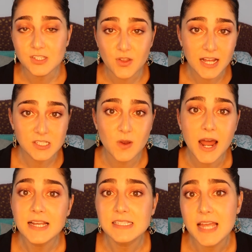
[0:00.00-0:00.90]
So that's what
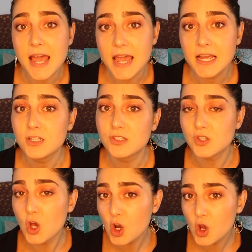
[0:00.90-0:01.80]
I say,
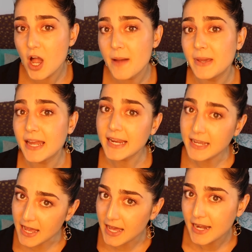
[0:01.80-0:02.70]
sono
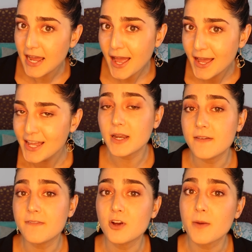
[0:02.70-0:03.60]
americana. But
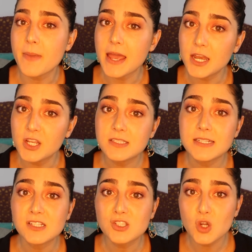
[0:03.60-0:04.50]
if you're a man, you'd
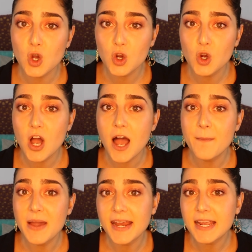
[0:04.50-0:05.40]
say sono
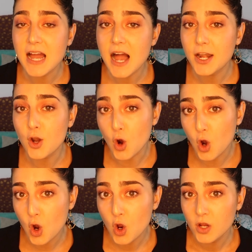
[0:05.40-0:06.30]

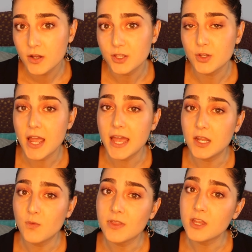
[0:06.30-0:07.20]
americano. you'd
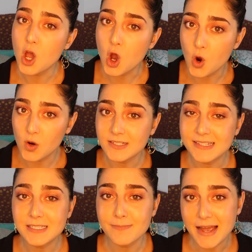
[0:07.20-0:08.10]
end it with an O because
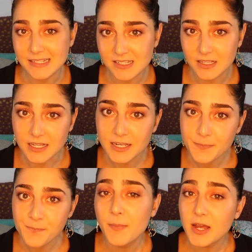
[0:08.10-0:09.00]
it's
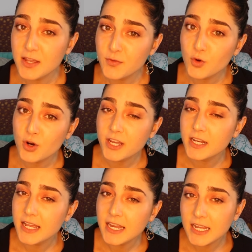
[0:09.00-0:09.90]
masculine. But if you're
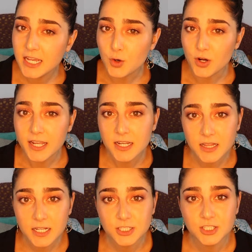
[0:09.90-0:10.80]
Canadian or
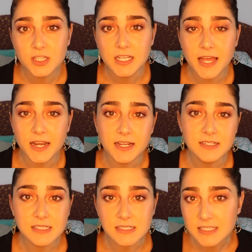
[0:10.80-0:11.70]
English, the ending
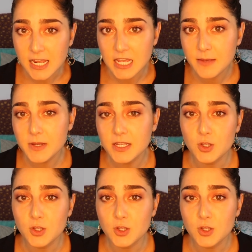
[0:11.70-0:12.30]
is the same.